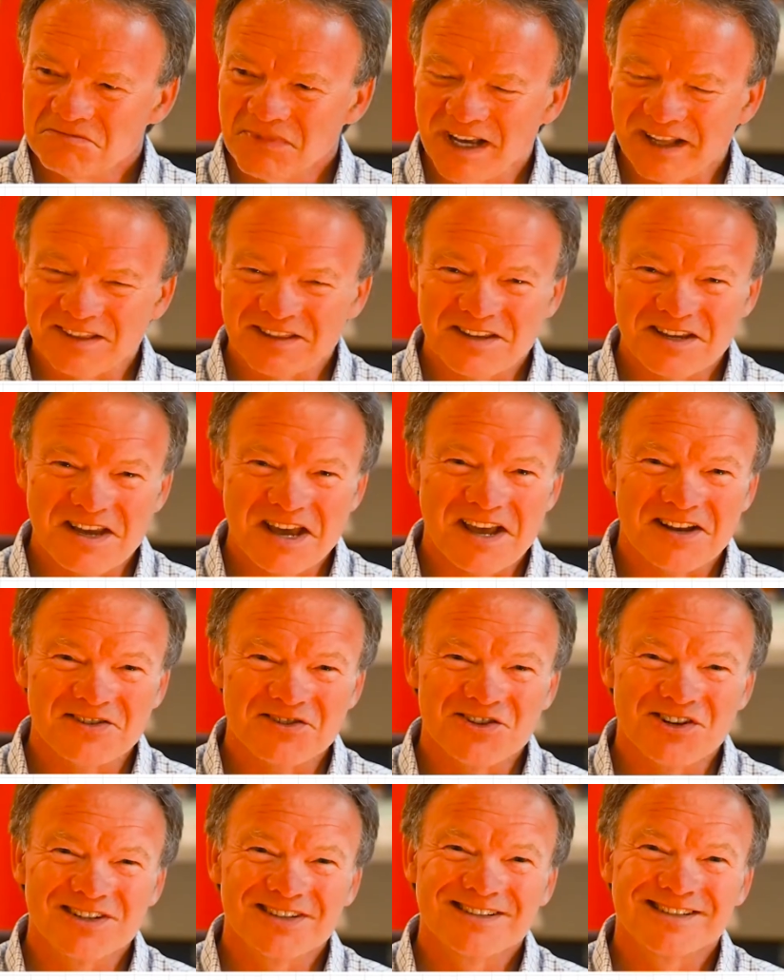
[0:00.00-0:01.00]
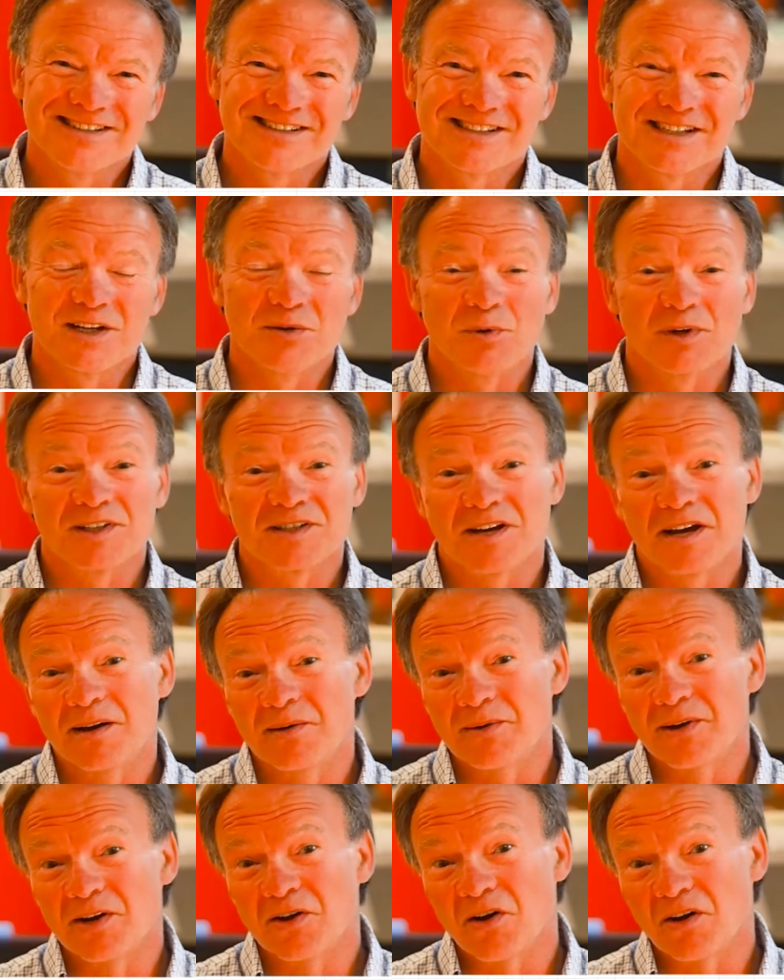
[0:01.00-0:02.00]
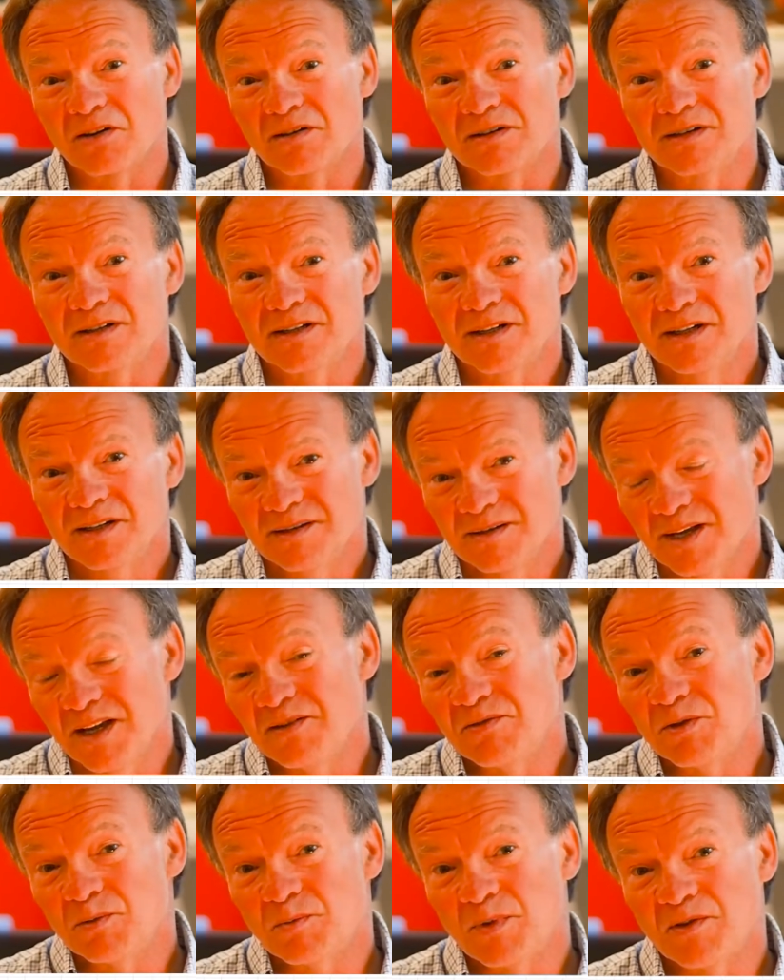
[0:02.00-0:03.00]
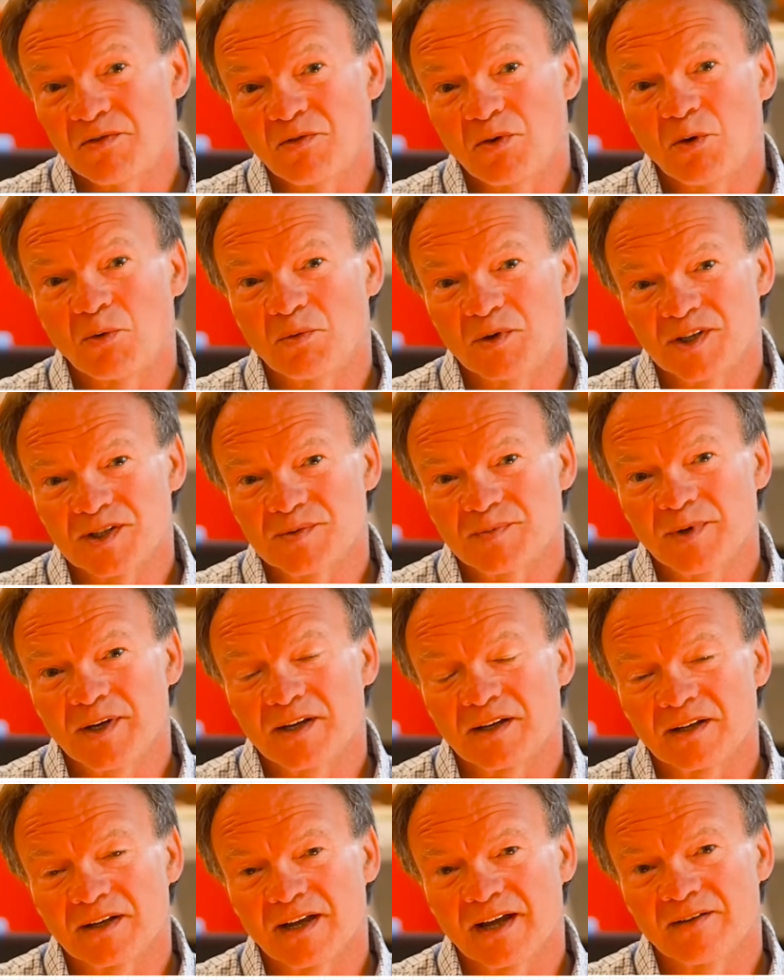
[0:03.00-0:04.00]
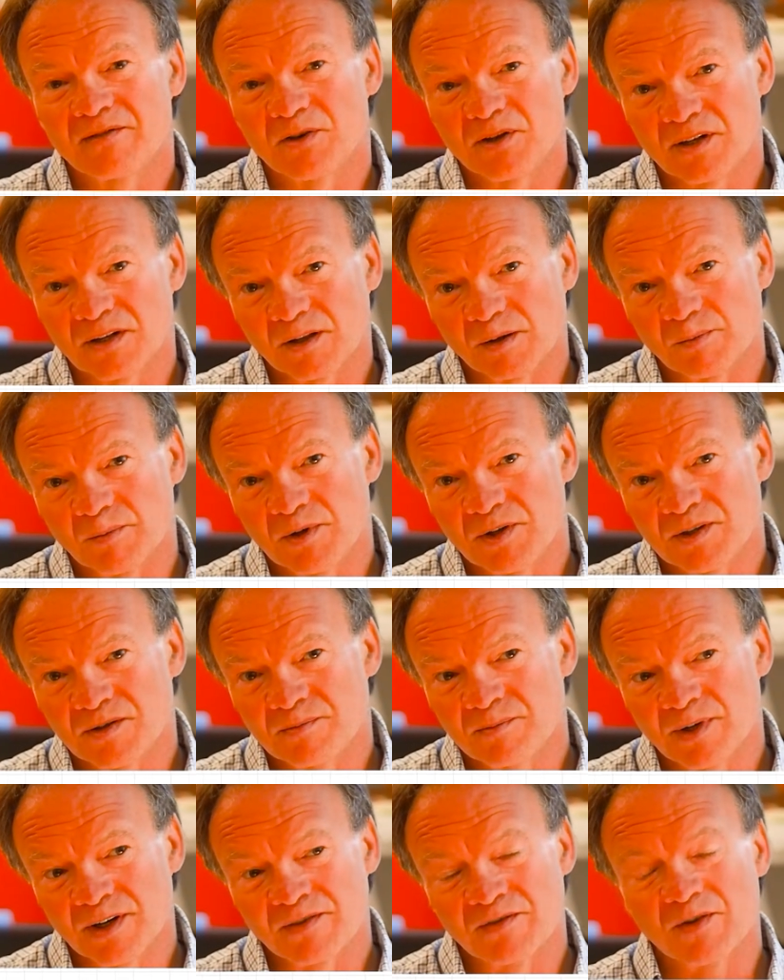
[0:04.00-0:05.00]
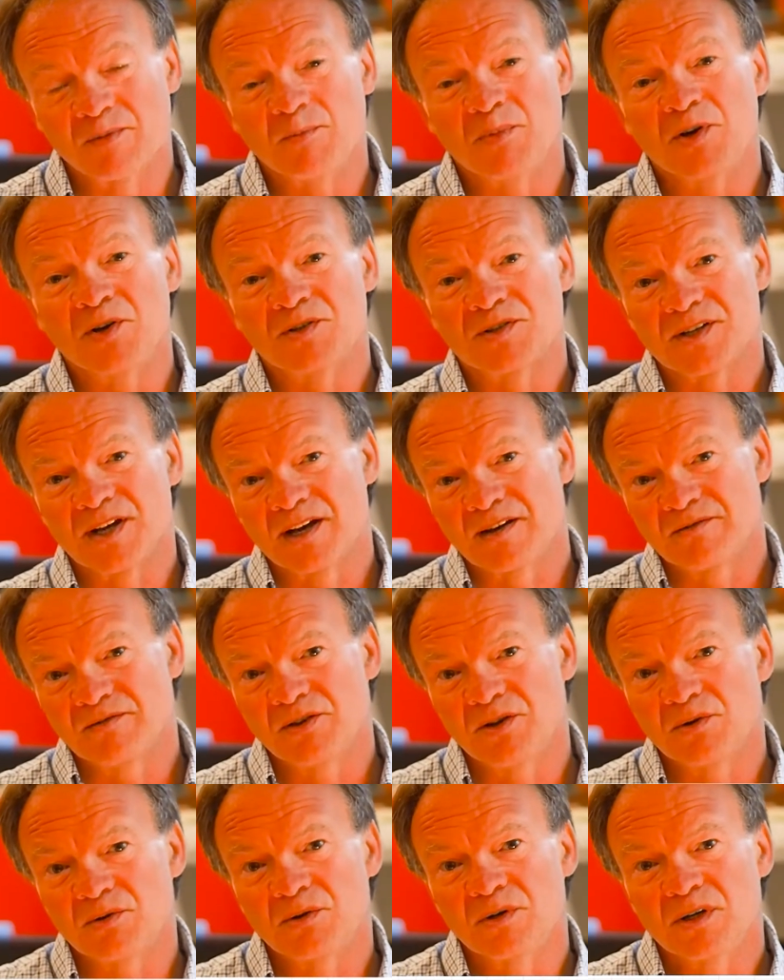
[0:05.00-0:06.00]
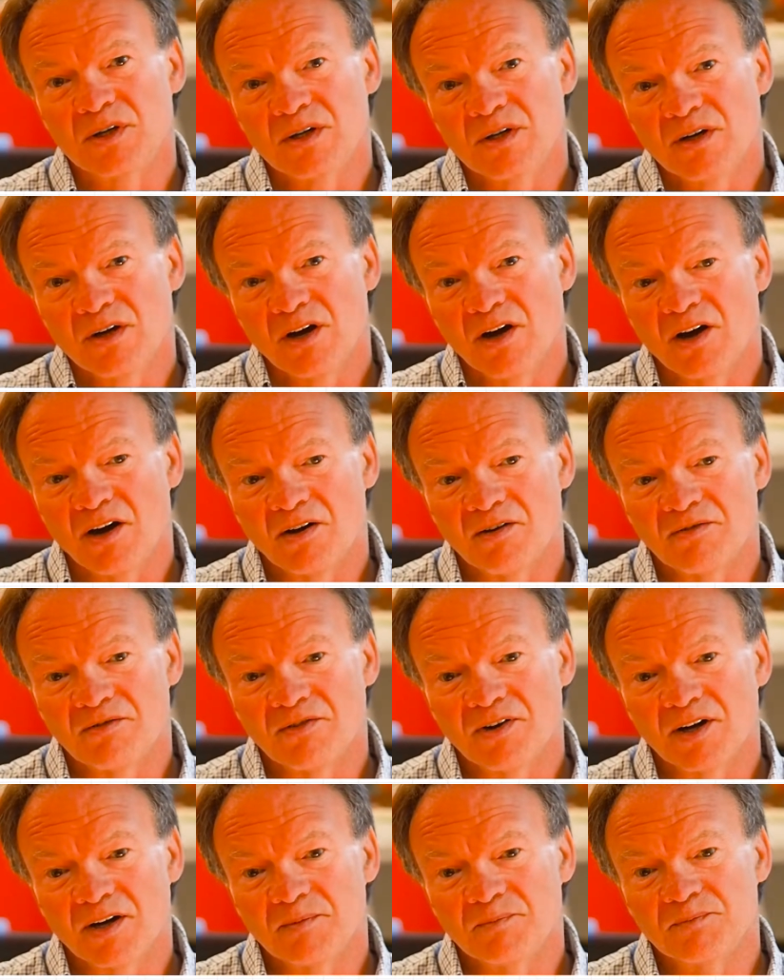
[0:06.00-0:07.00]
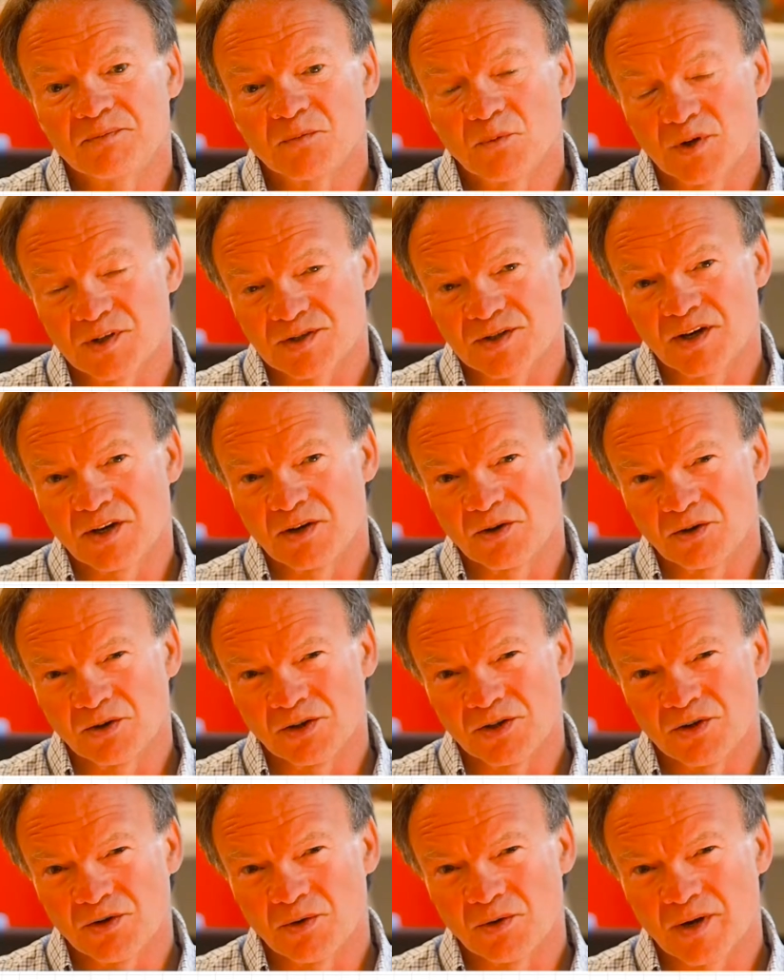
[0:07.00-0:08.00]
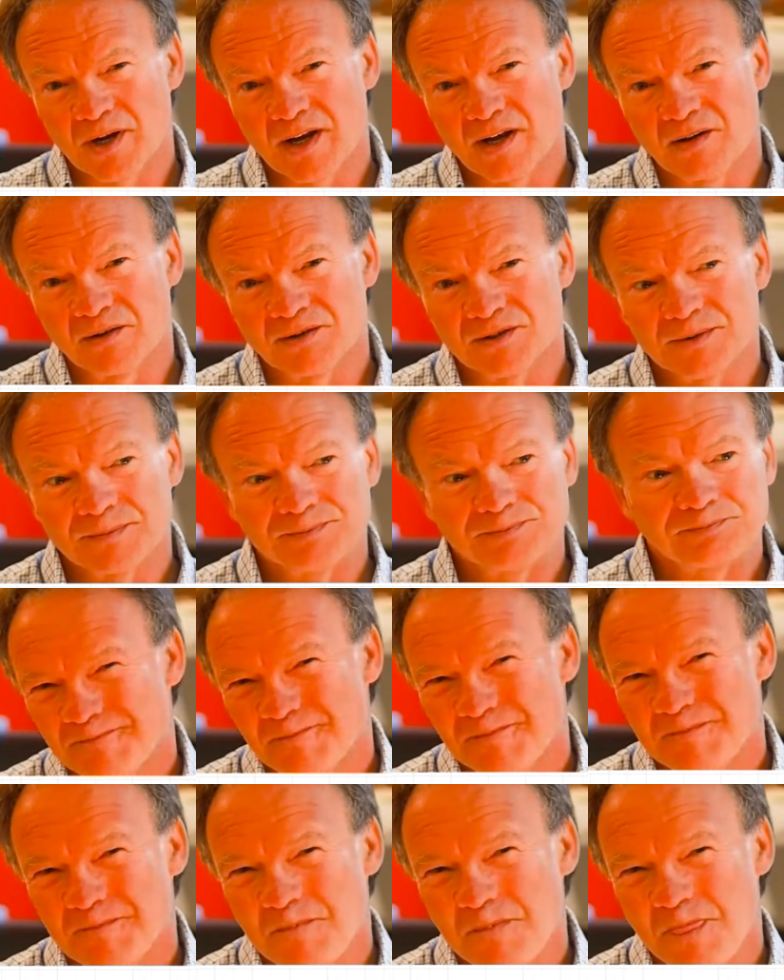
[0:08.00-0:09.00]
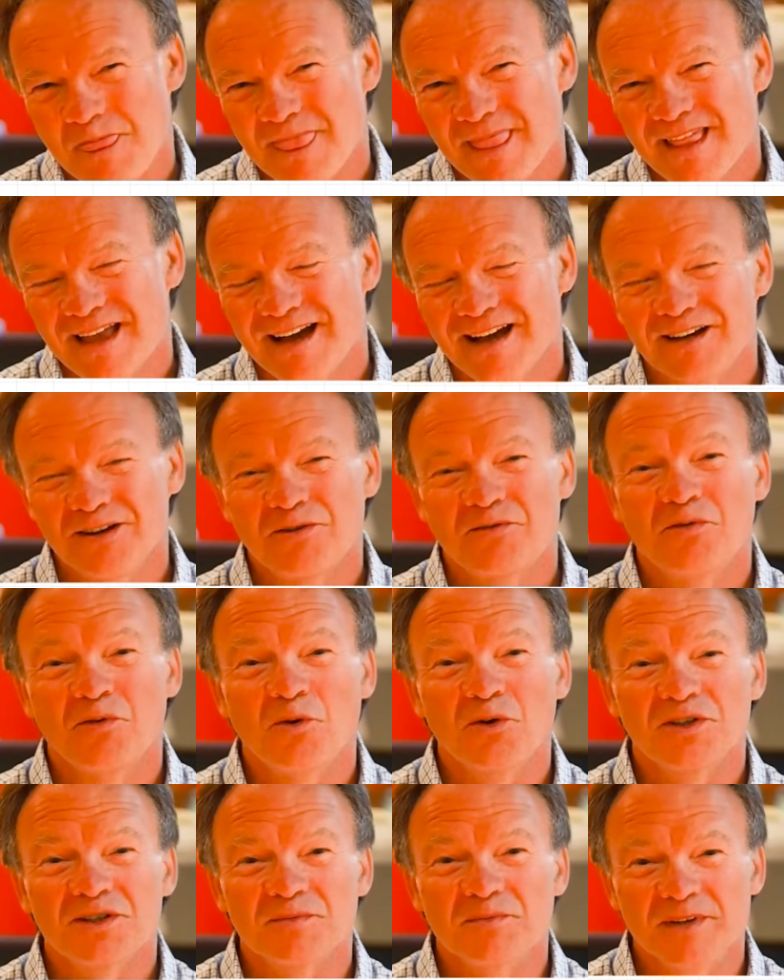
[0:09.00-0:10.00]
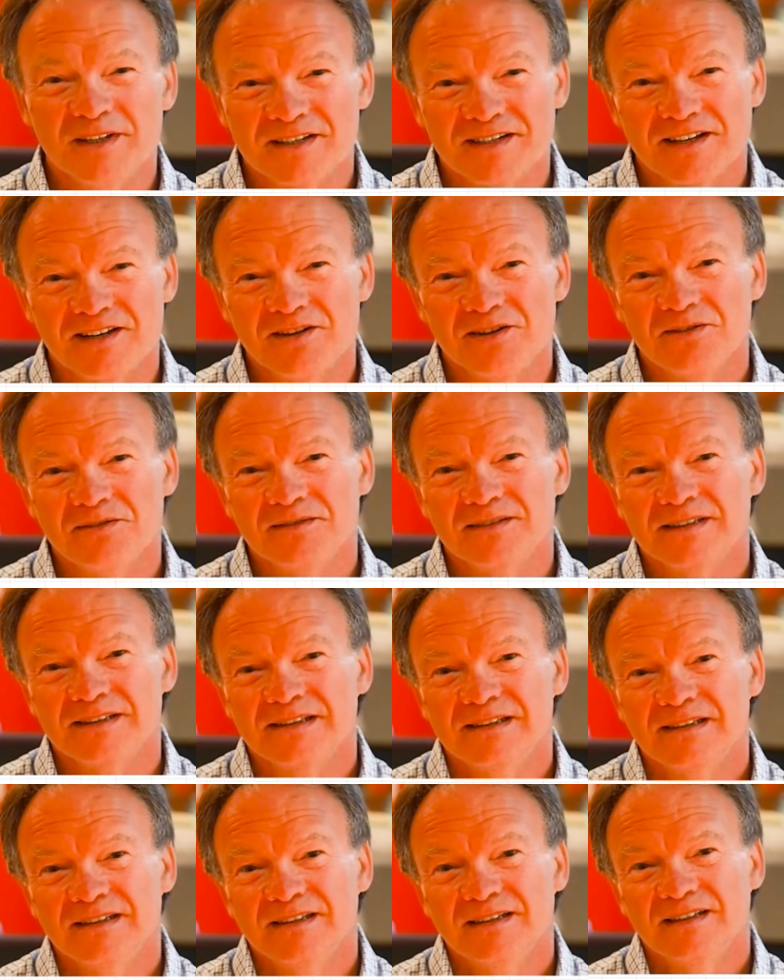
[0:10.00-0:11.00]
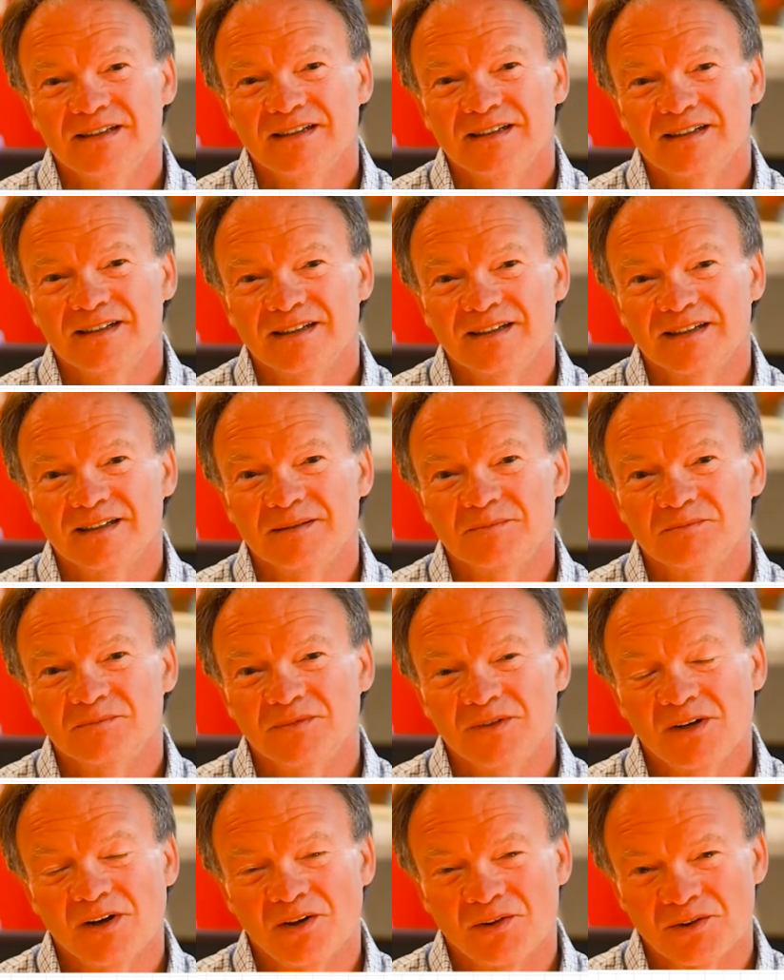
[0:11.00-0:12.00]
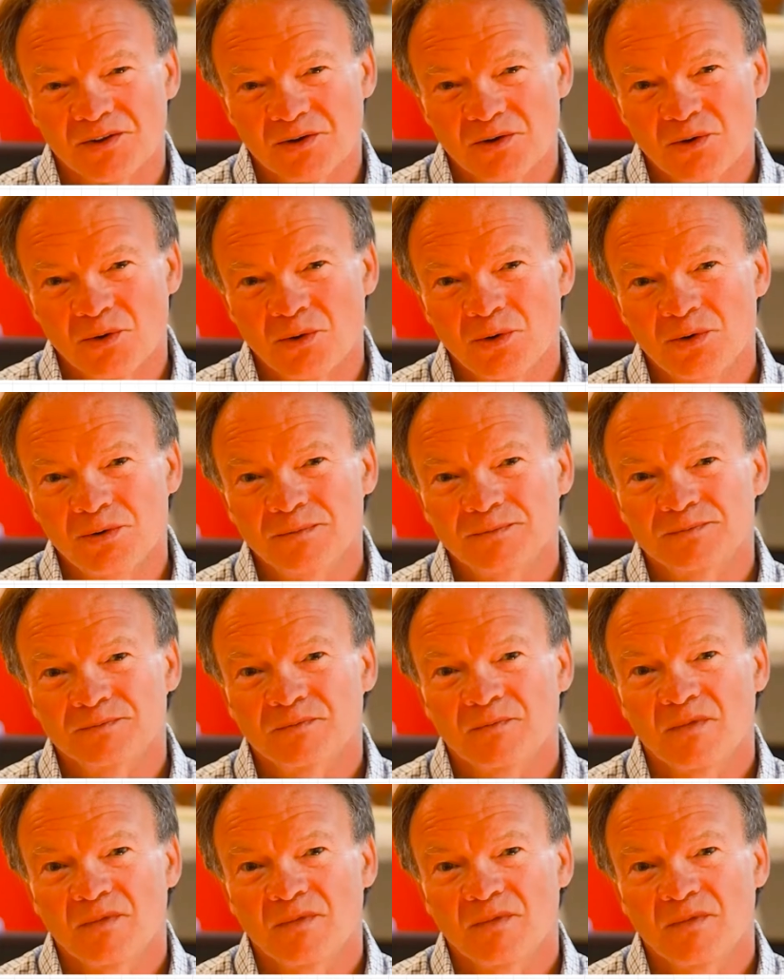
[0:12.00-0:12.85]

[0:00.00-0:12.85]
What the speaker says: at the engine, see what's going on, even before we speak, and have a bit of a bird's eye view of what's going on in your account. I look forward to meeting you on the call.